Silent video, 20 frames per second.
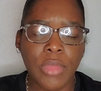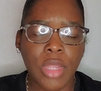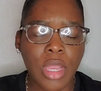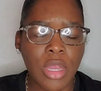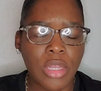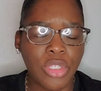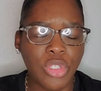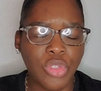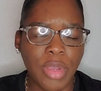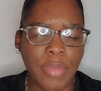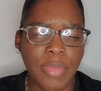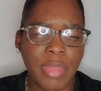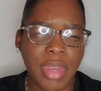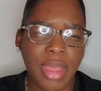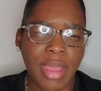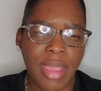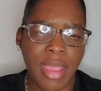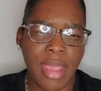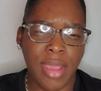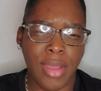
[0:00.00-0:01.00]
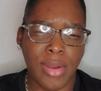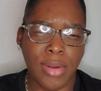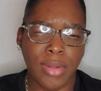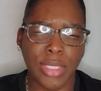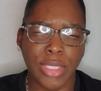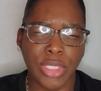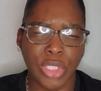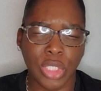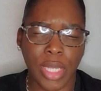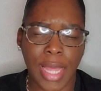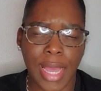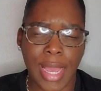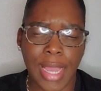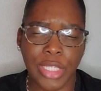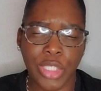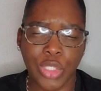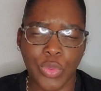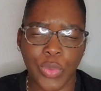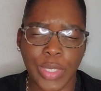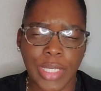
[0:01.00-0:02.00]
a dream that I had on
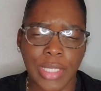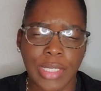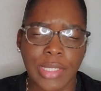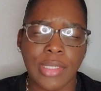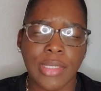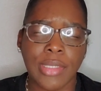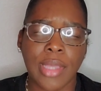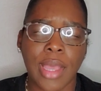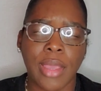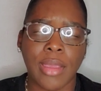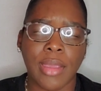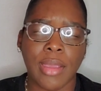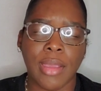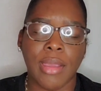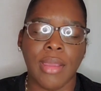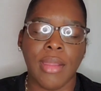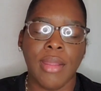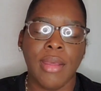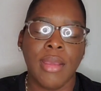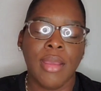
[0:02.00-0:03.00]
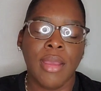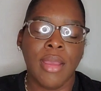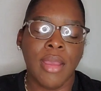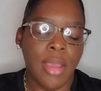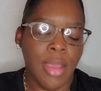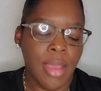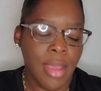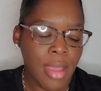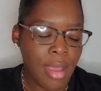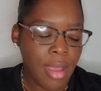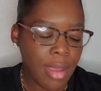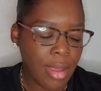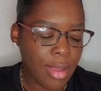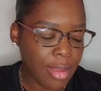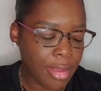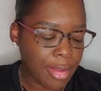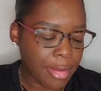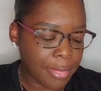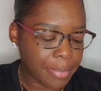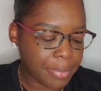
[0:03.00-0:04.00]
July 22nd.
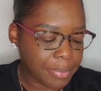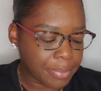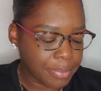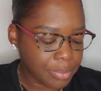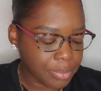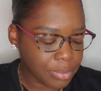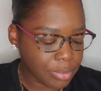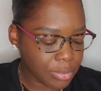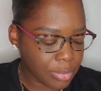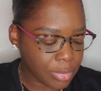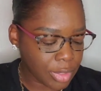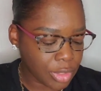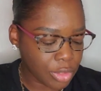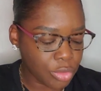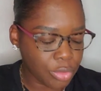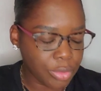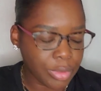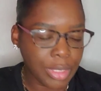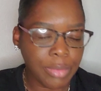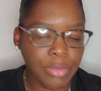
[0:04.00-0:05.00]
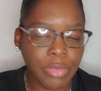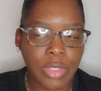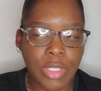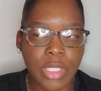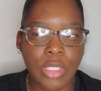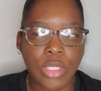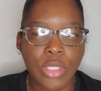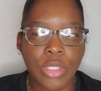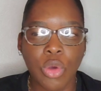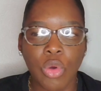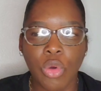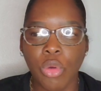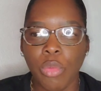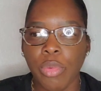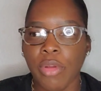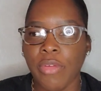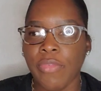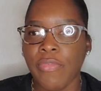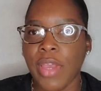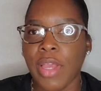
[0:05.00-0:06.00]
The dream was so
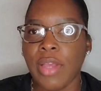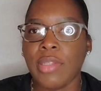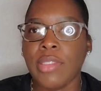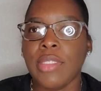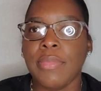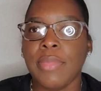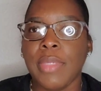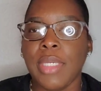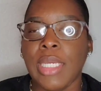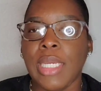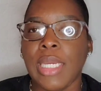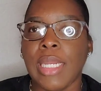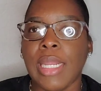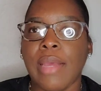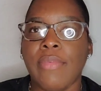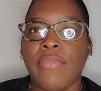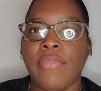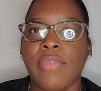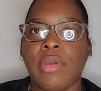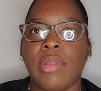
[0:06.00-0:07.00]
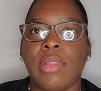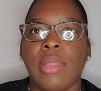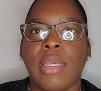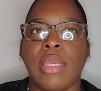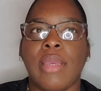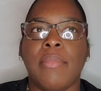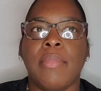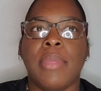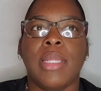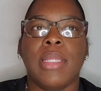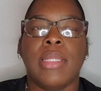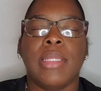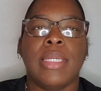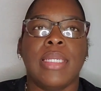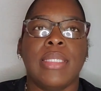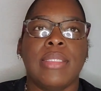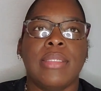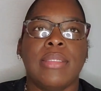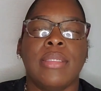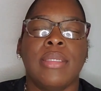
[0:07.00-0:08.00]
profound to me and I feel like I'm being
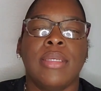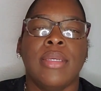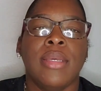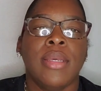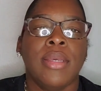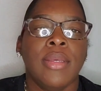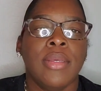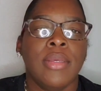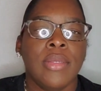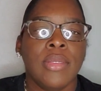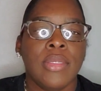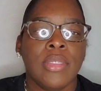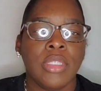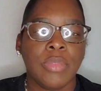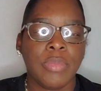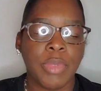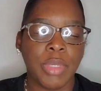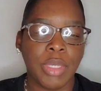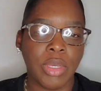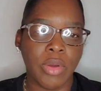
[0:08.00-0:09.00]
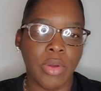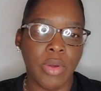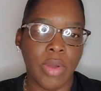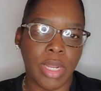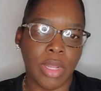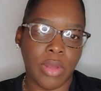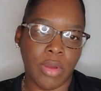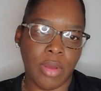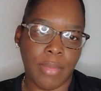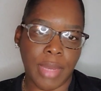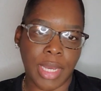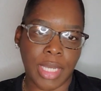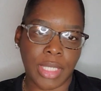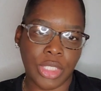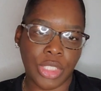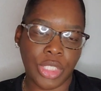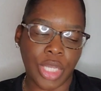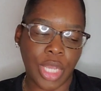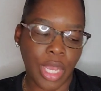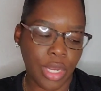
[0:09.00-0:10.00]
led to speak on it on my
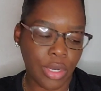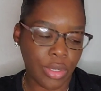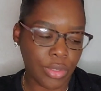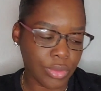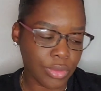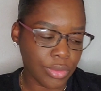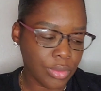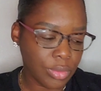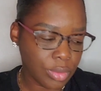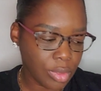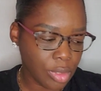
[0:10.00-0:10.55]
channel.